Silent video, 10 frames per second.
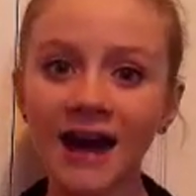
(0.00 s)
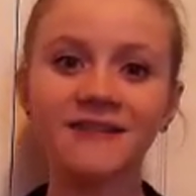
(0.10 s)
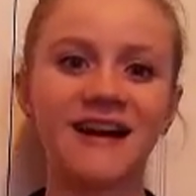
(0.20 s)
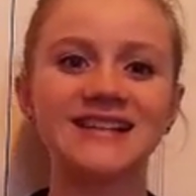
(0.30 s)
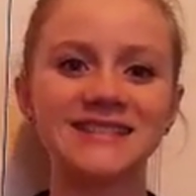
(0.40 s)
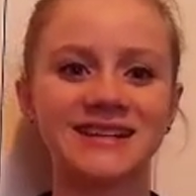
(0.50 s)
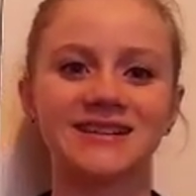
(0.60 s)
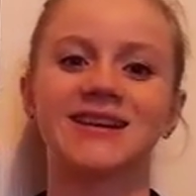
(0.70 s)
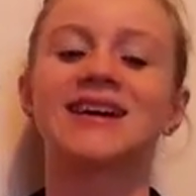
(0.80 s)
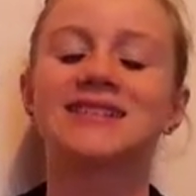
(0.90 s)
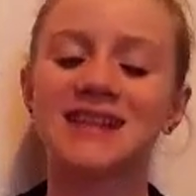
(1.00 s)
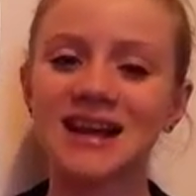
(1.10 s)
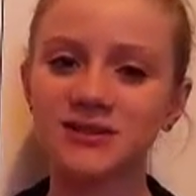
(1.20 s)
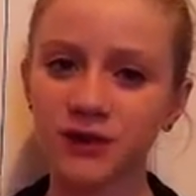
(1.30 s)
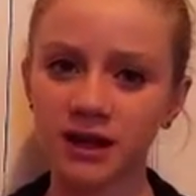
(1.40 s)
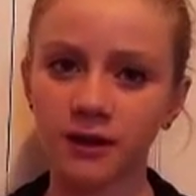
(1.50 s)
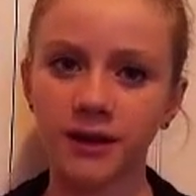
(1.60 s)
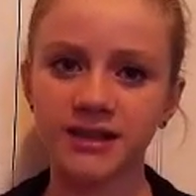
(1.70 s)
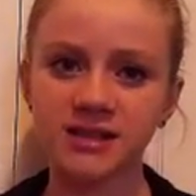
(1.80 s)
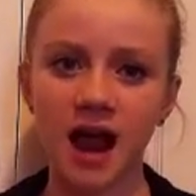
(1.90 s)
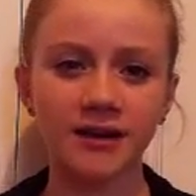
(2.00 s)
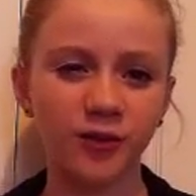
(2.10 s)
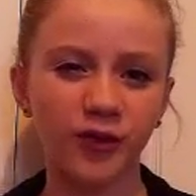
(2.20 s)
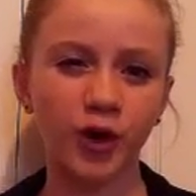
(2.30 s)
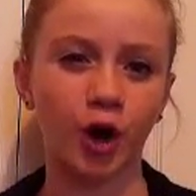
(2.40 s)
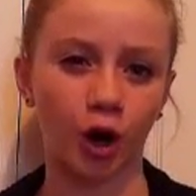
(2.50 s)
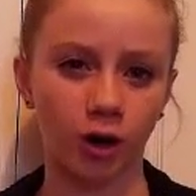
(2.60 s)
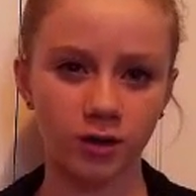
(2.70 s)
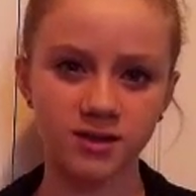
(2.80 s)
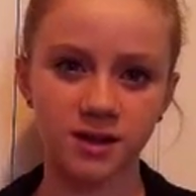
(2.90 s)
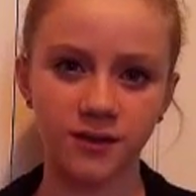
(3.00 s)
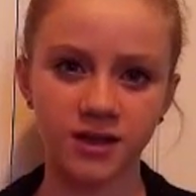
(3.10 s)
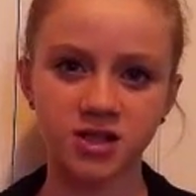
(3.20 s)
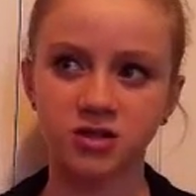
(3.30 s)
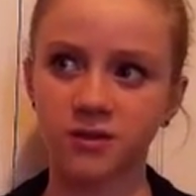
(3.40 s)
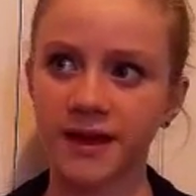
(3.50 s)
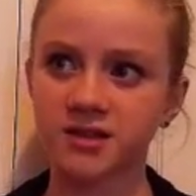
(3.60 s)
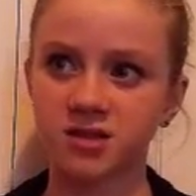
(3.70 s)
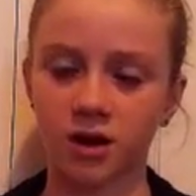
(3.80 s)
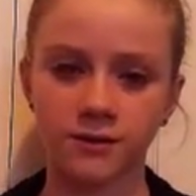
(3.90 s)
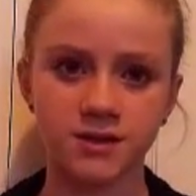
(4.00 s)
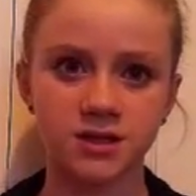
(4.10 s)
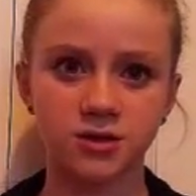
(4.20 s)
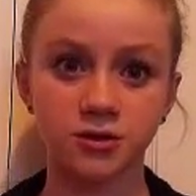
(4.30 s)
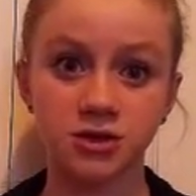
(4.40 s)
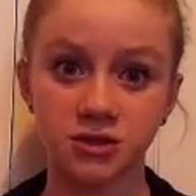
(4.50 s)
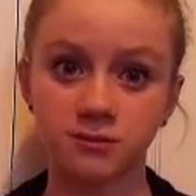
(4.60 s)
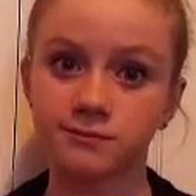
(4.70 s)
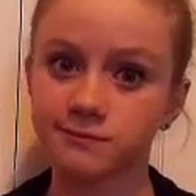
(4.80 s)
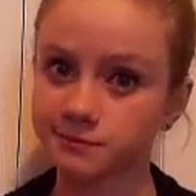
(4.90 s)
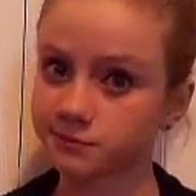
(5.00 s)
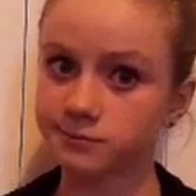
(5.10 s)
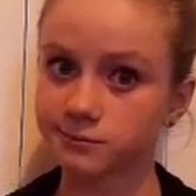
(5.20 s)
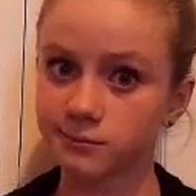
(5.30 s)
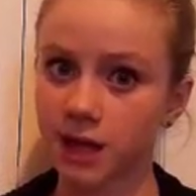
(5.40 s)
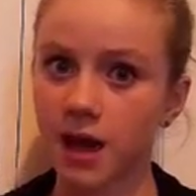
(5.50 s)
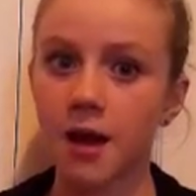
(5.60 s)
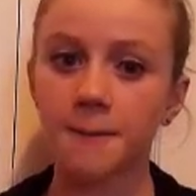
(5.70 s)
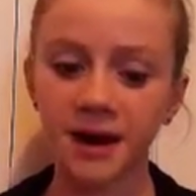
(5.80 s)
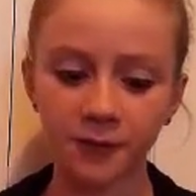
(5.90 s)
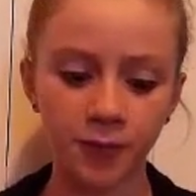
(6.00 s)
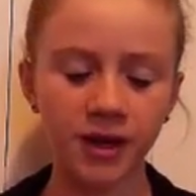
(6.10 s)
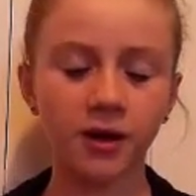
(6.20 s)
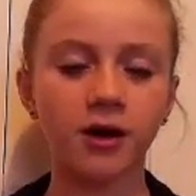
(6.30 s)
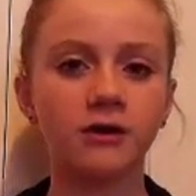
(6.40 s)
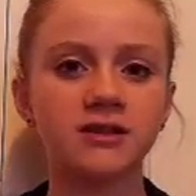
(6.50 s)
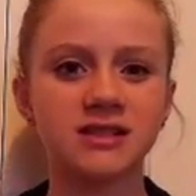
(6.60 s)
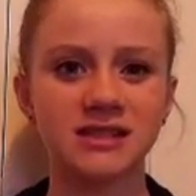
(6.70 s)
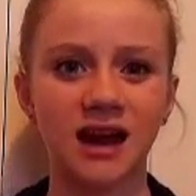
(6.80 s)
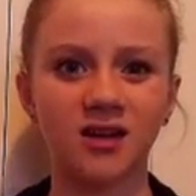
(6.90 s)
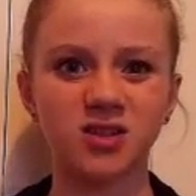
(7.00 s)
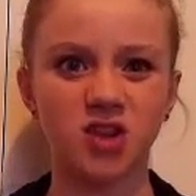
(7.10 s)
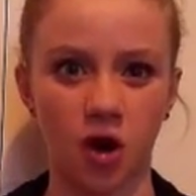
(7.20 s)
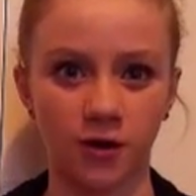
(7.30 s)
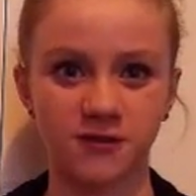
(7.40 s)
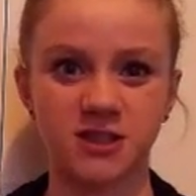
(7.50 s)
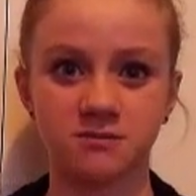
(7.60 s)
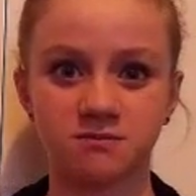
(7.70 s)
Anyways, today's video is kind of for girls, unless you like scarves, then you're a dude. But we are going to style scarves.